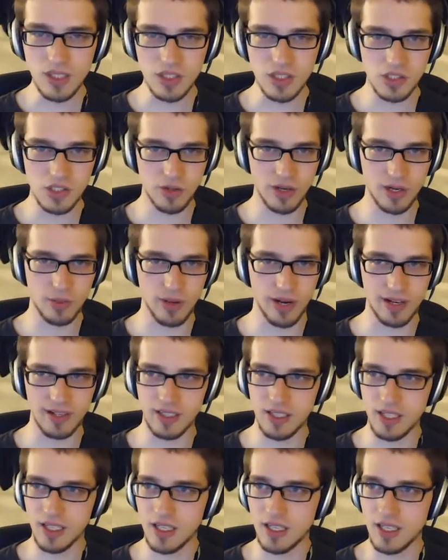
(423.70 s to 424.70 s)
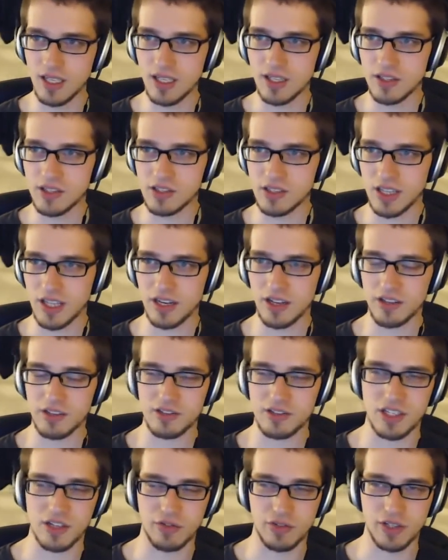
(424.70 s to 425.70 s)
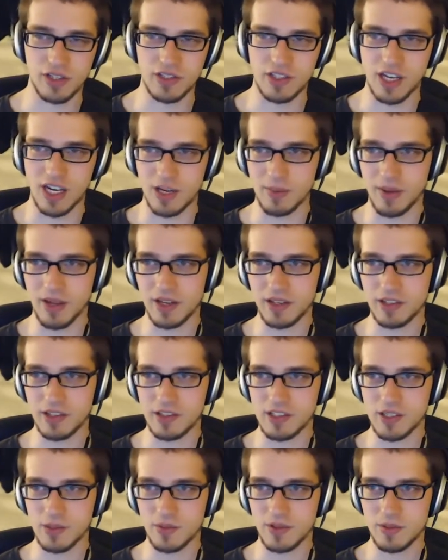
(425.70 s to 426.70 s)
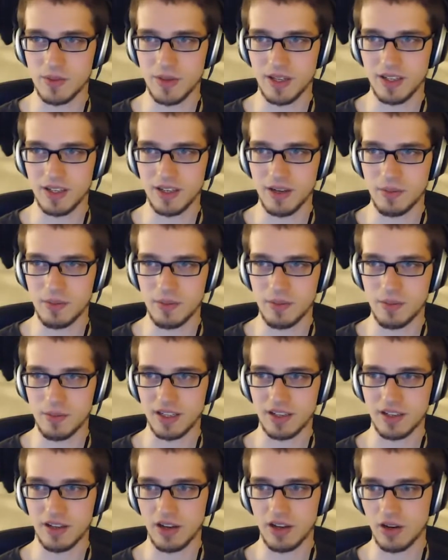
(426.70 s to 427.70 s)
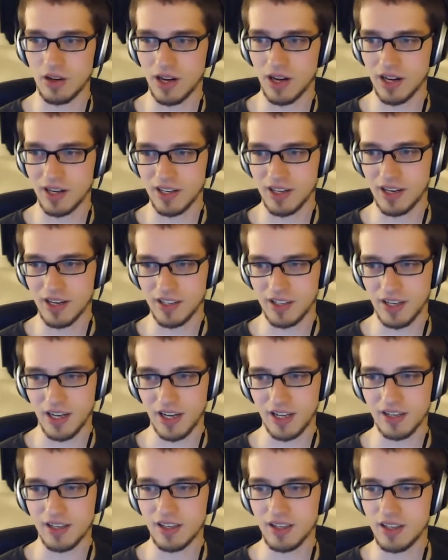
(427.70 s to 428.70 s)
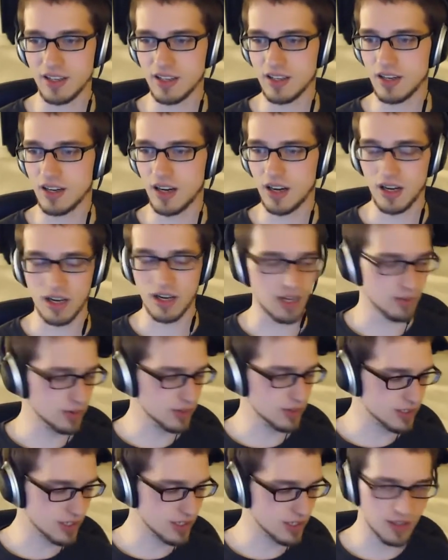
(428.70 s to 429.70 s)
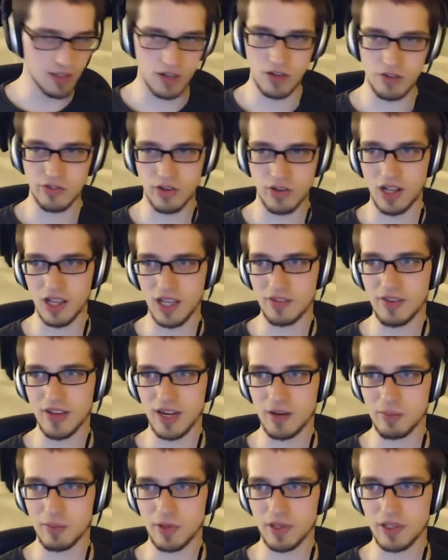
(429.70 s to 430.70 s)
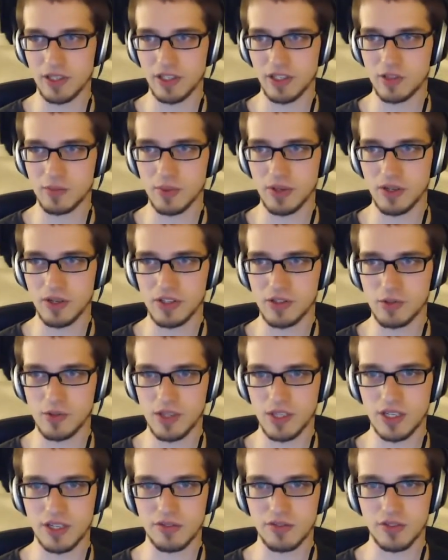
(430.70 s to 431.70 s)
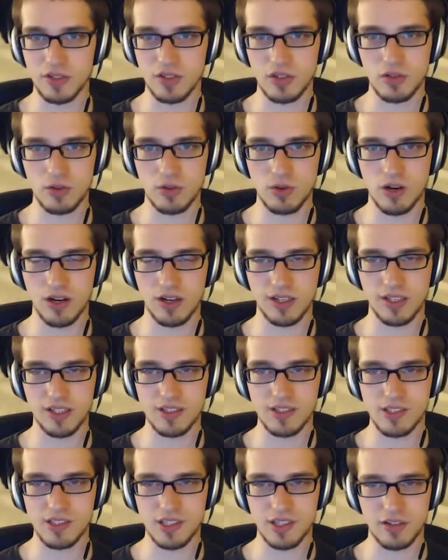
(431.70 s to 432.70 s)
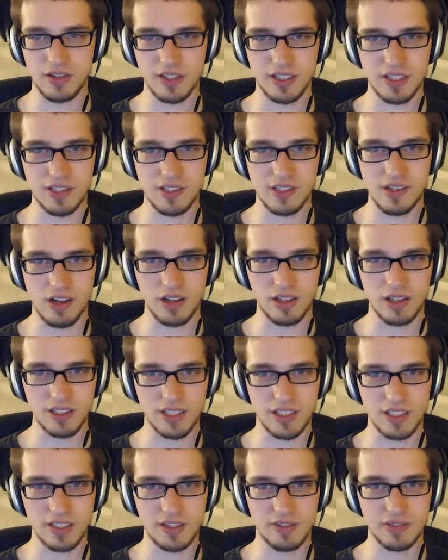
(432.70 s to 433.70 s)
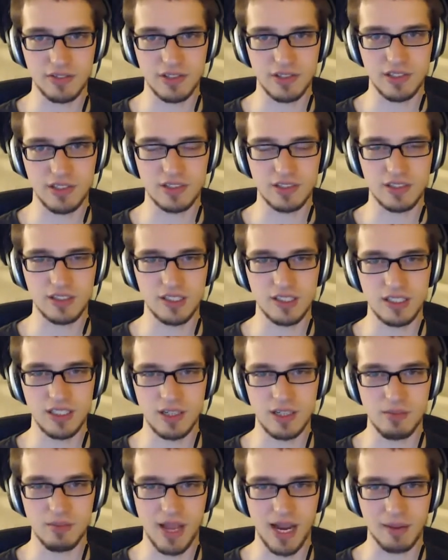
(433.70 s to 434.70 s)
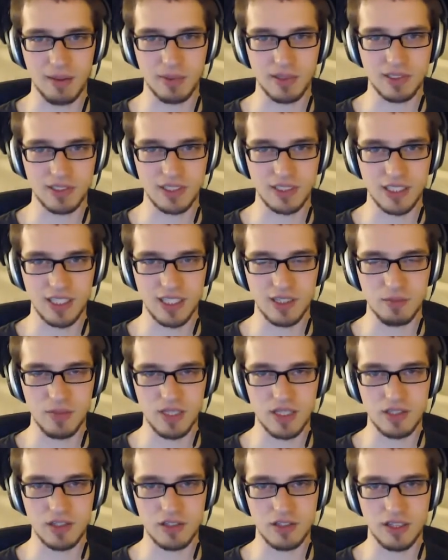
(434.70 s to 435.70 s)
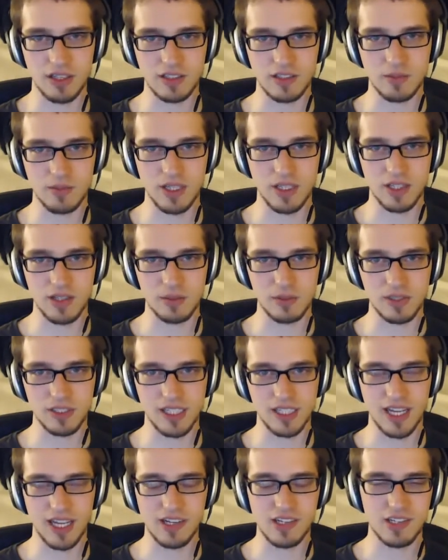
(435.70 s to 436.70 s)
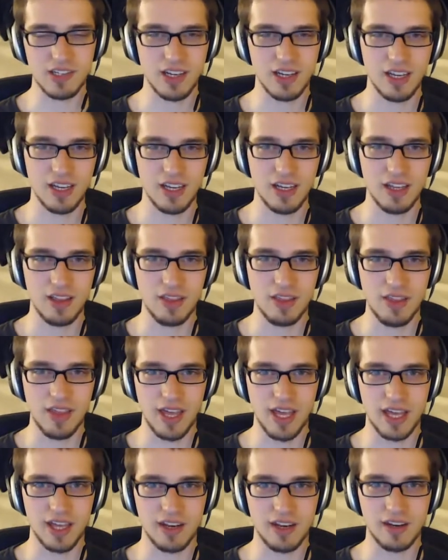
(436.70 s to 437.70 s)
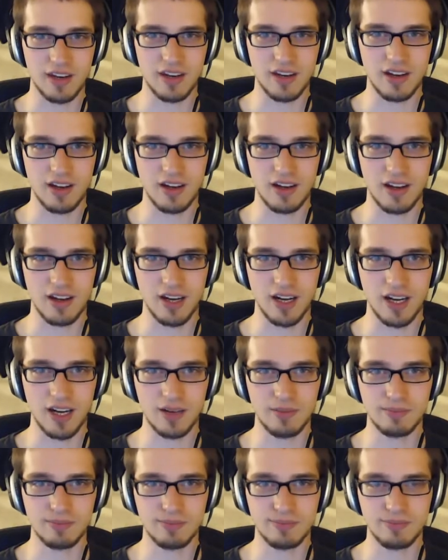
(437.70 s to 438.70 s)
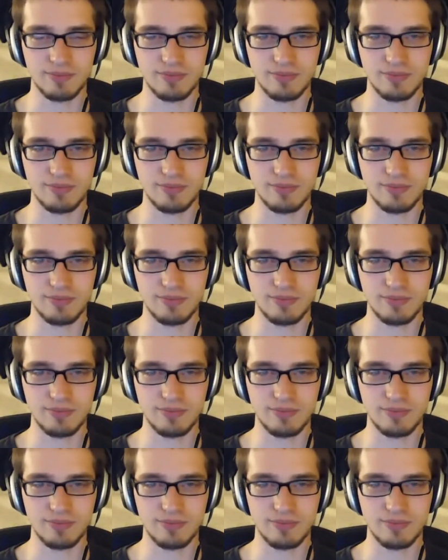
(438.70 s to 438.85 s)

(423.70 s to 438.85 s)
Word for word: So anyway, there's a lot of other stuff we could talk about in the Yosemite beta, and I'm not going to go on and on and on. I will say that overall I've had a pretty good experience with it. If you are considering installing it, if you're a Mac person like me and you like to be on the bleeding edge, then I'll